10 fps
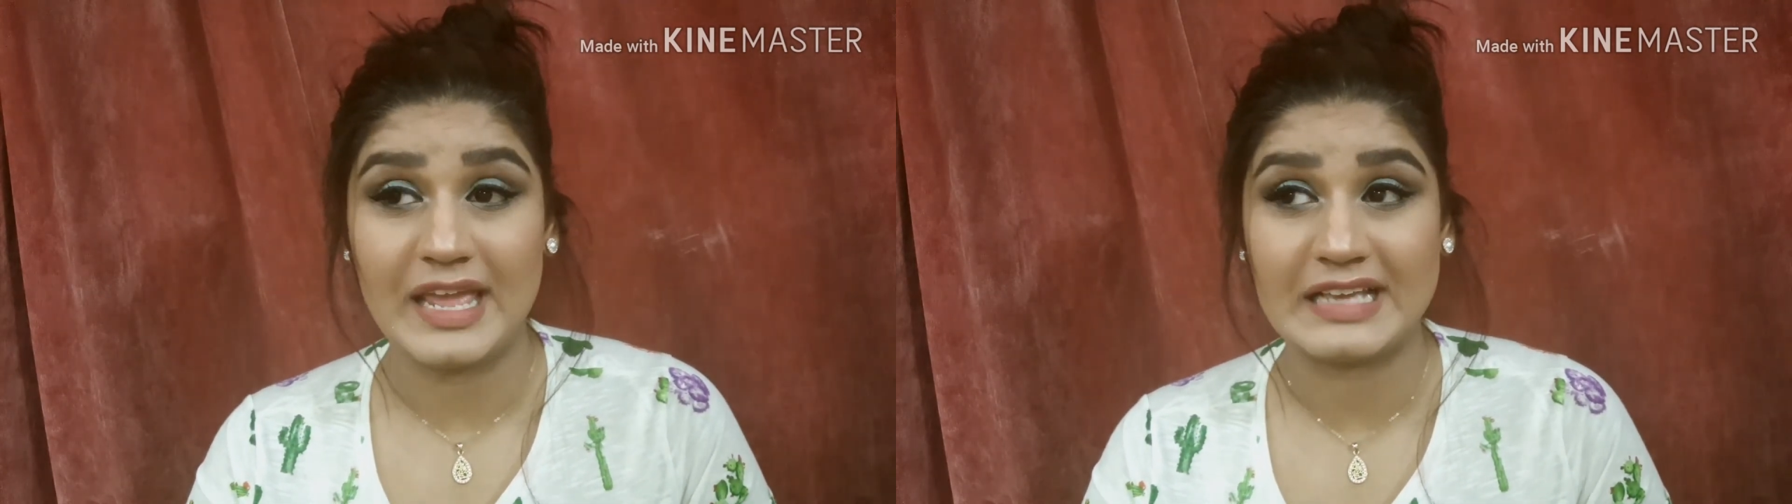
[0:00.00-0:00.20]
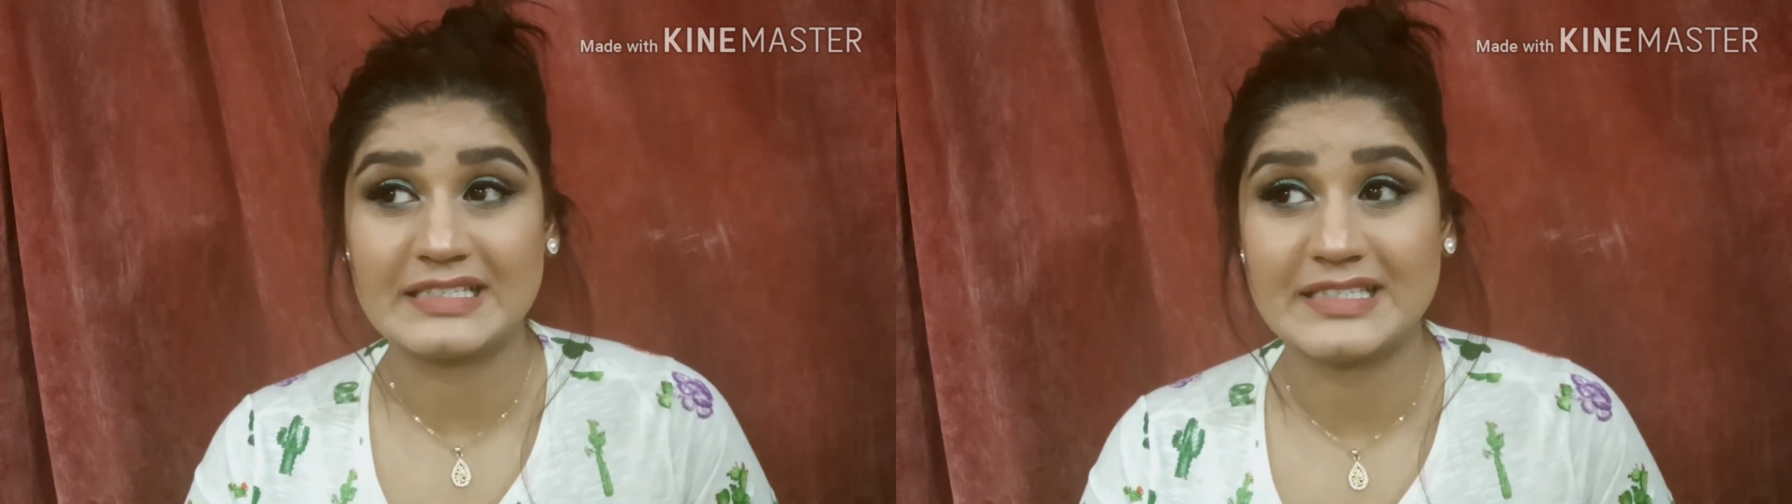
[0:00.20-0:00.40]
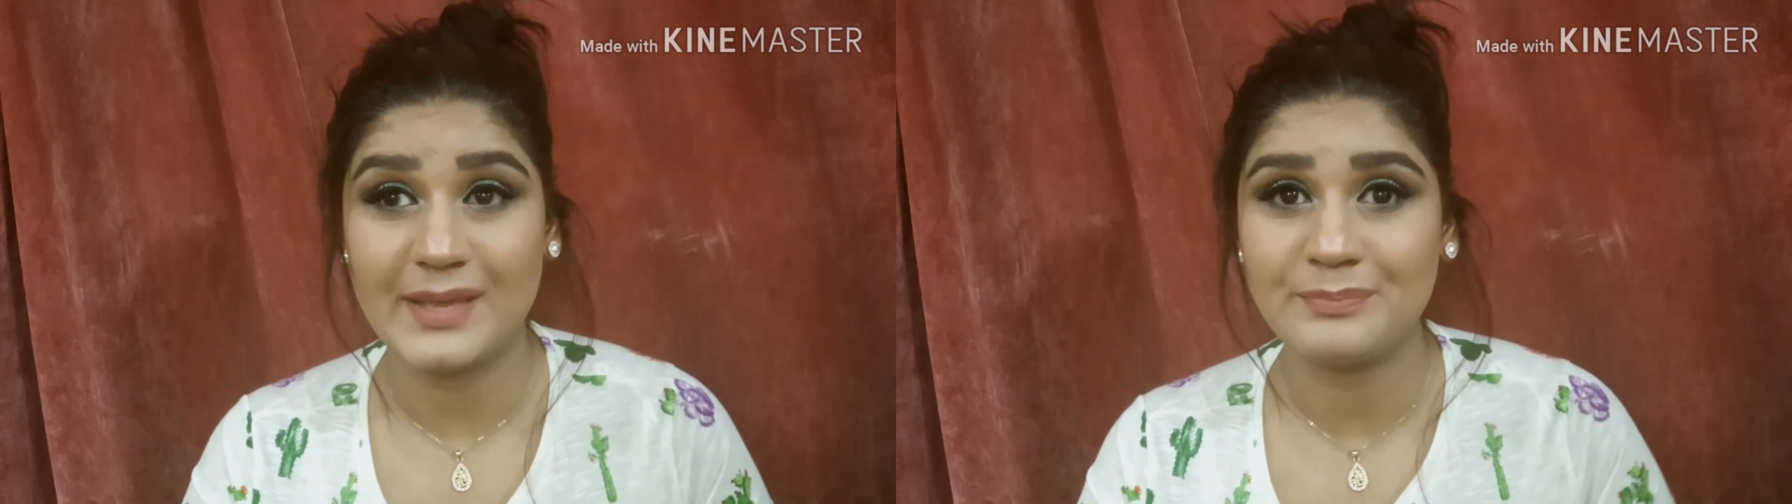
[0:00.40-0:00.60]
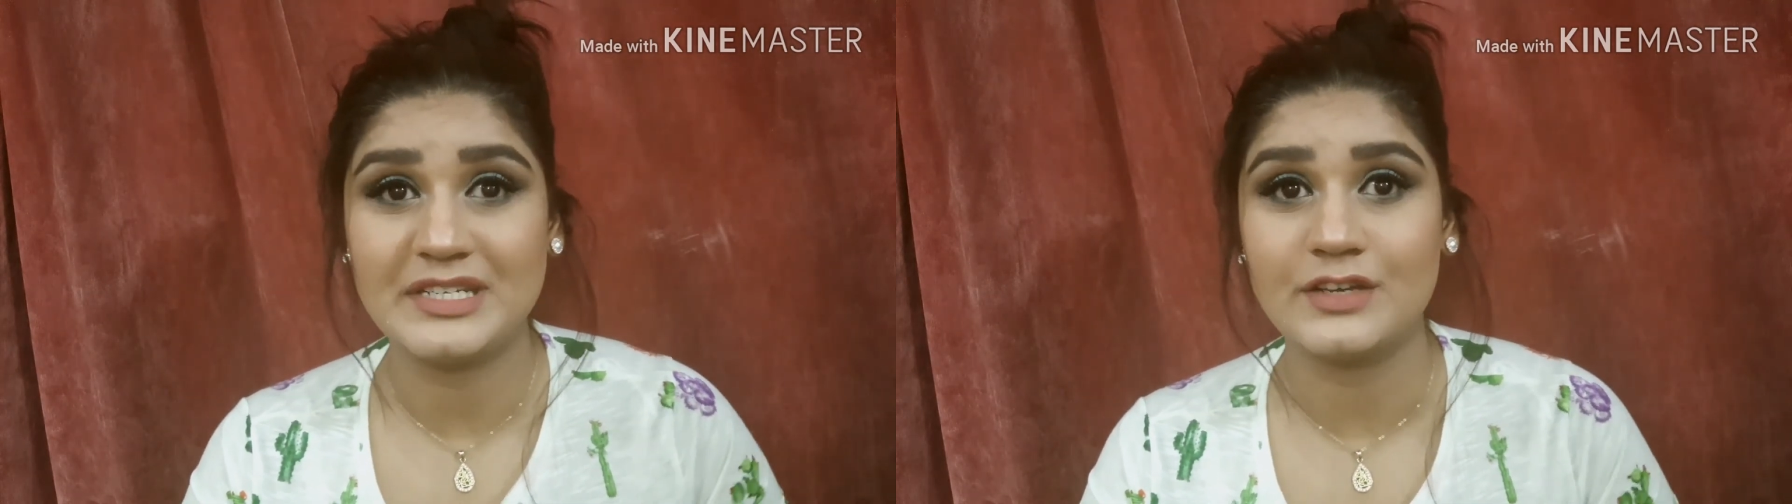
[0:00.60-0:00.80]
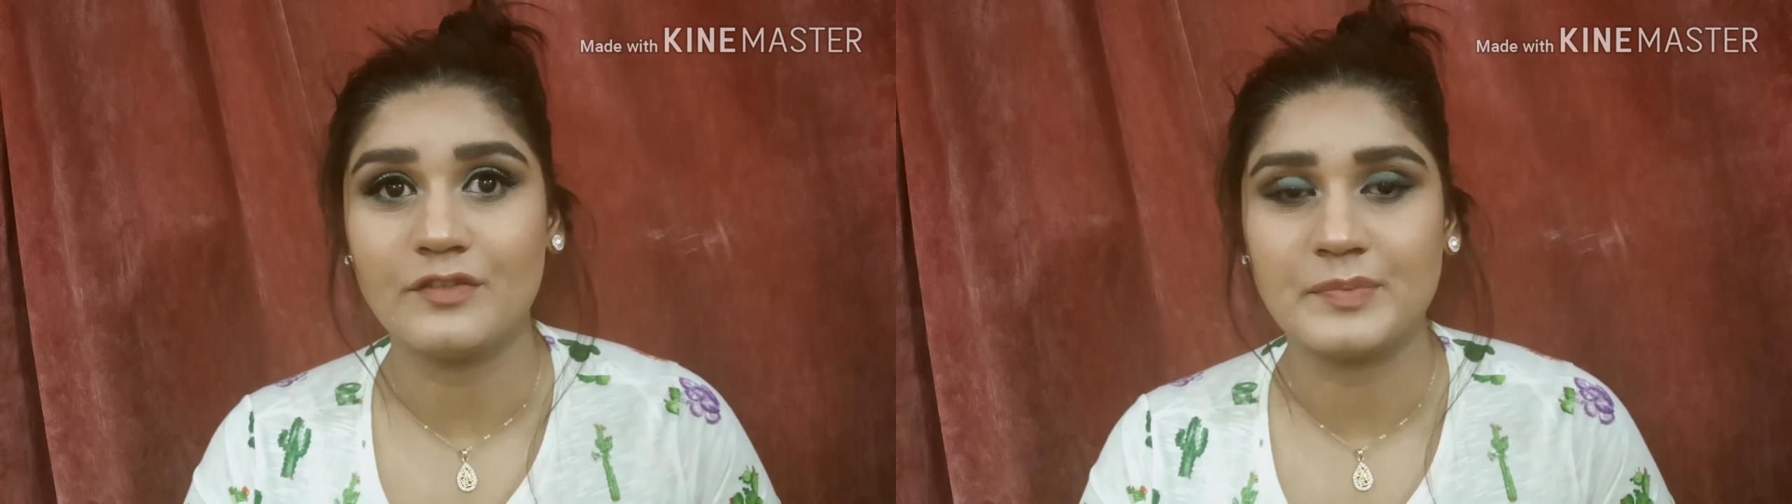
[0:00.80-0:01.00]

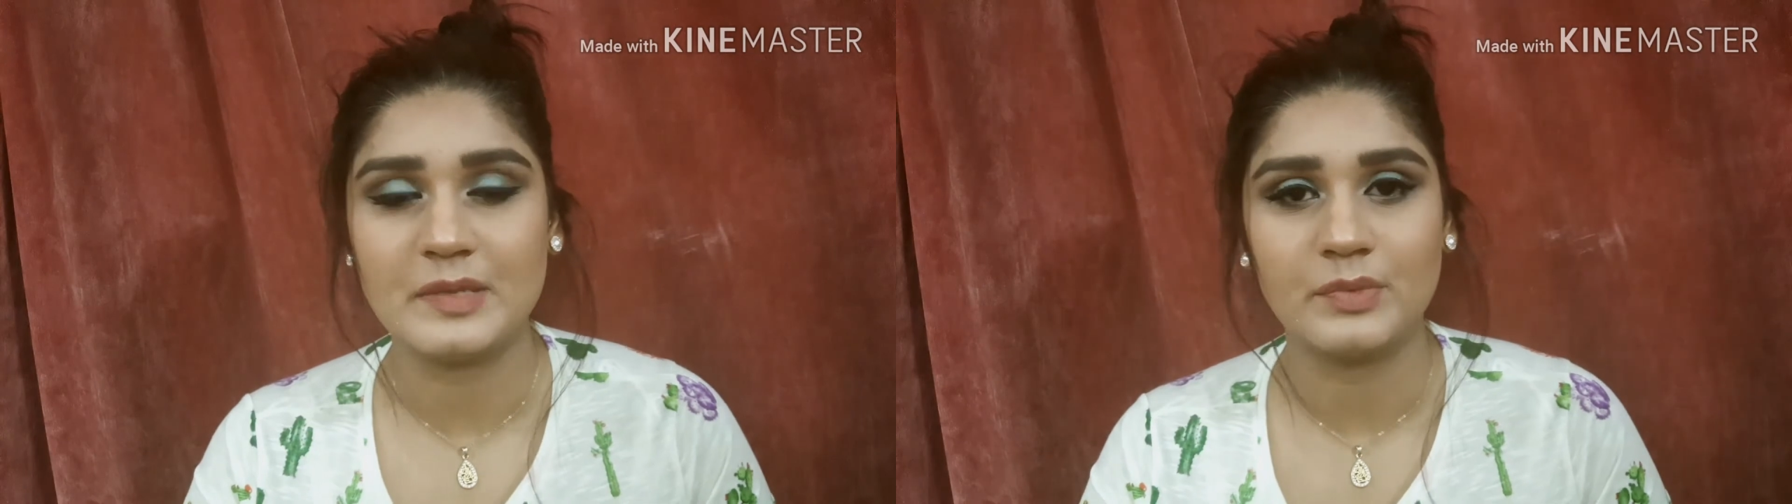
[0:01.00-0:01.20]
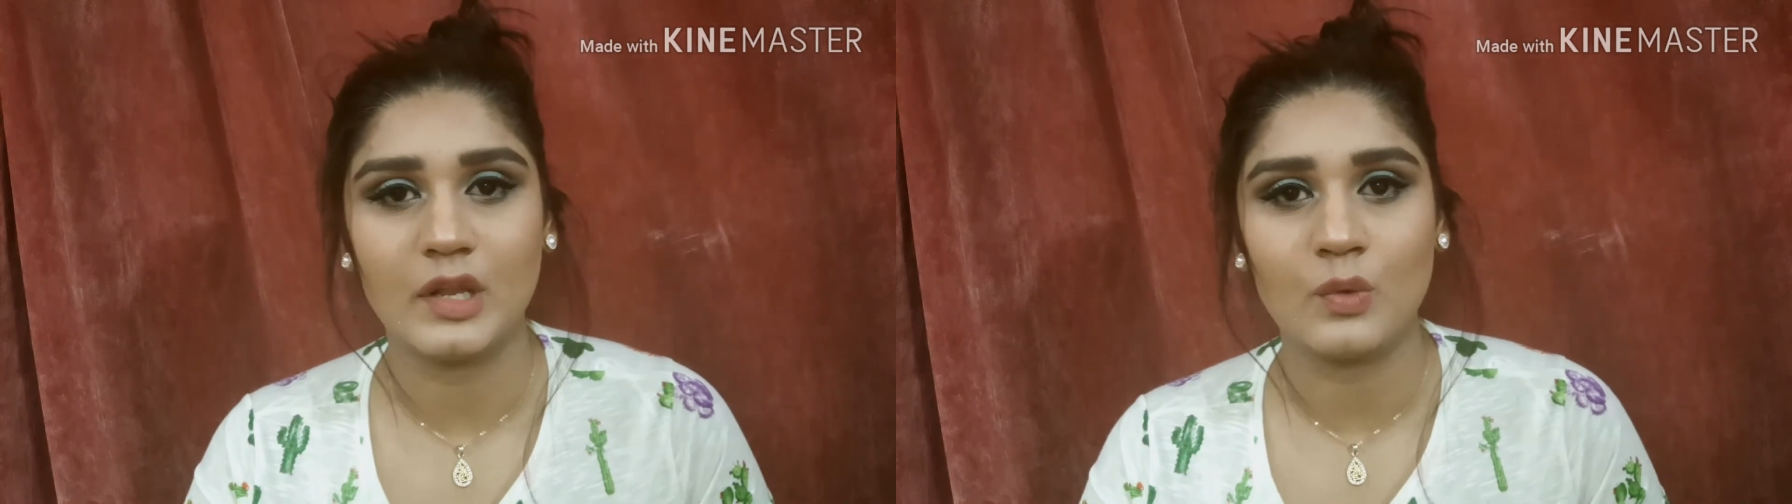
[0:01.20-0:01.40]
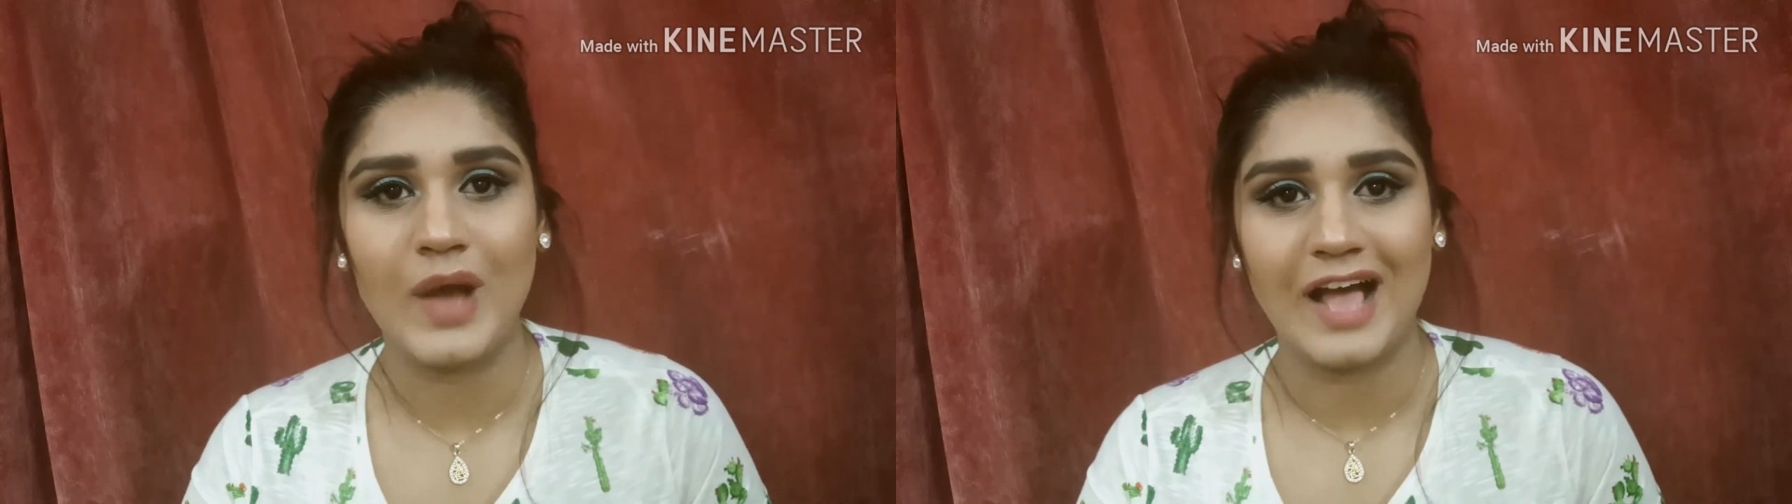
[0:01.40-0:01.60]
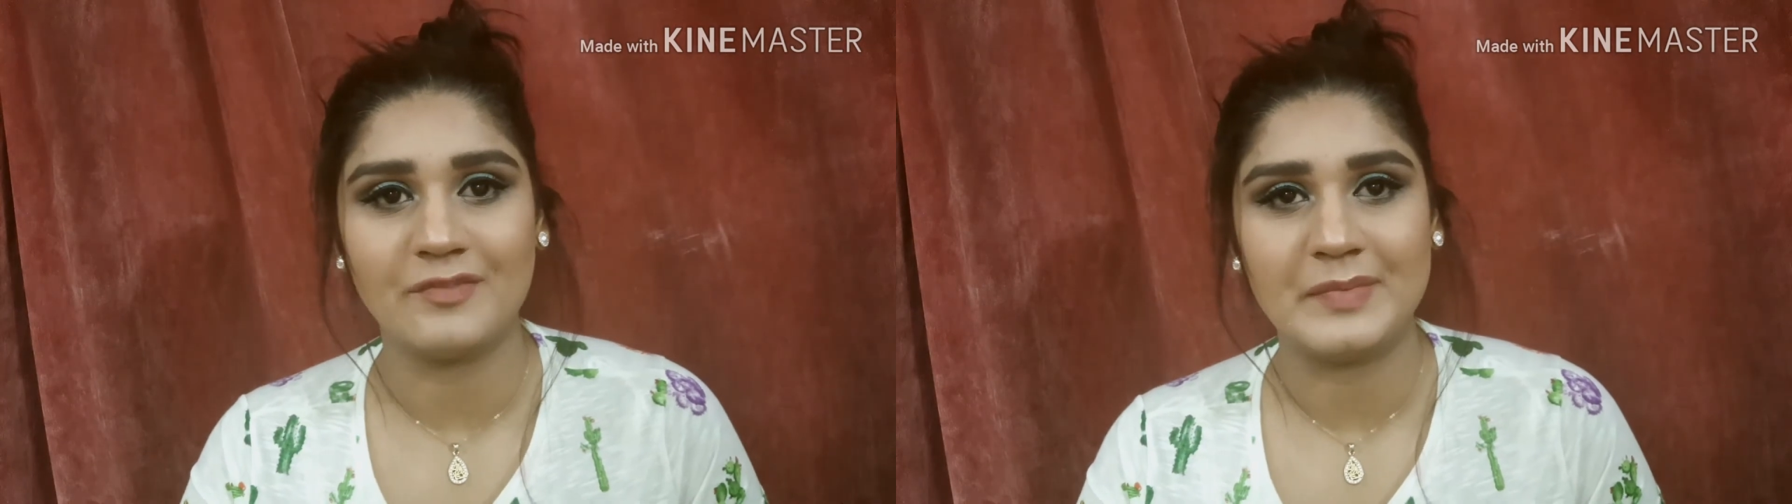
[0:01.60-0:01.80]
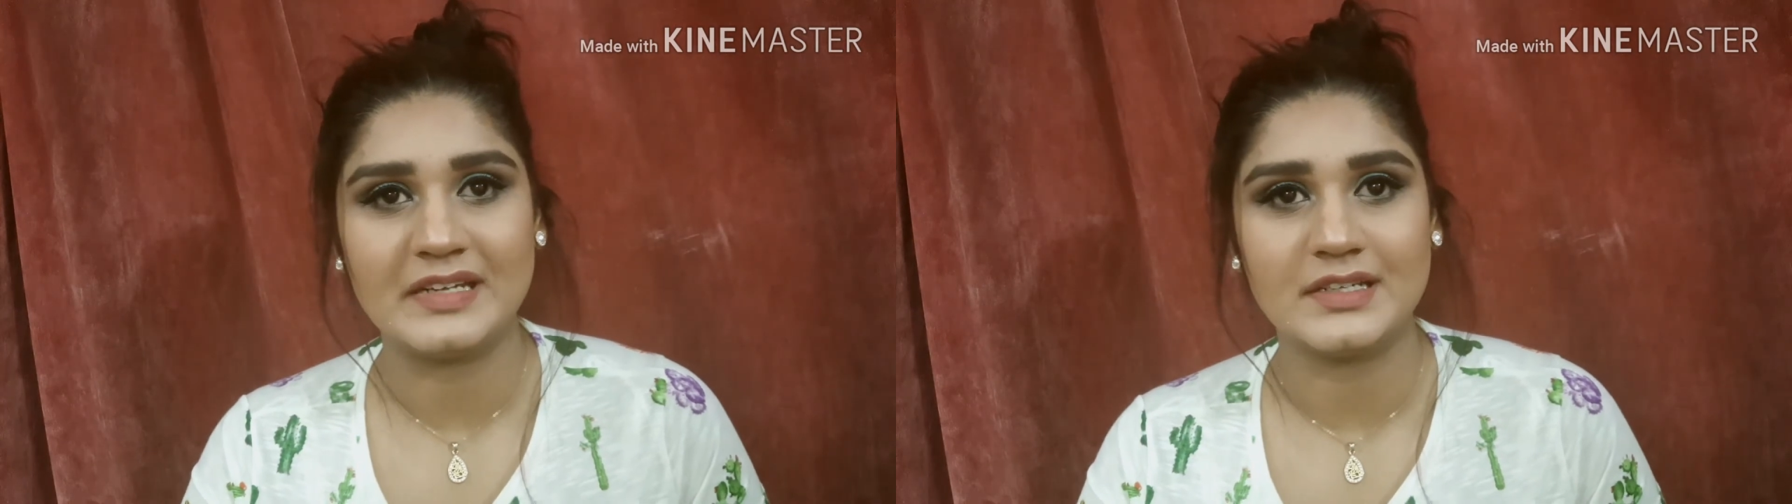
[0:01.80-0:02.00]
accepting of people who have
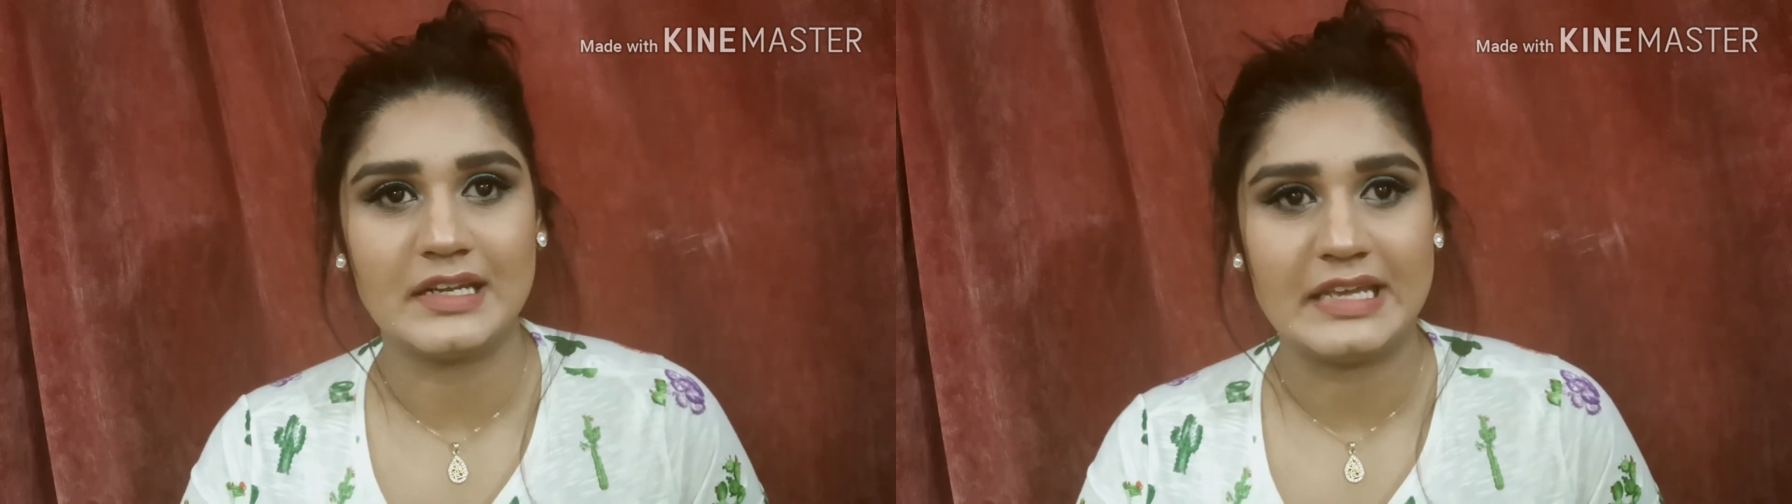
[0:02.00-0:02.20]
mental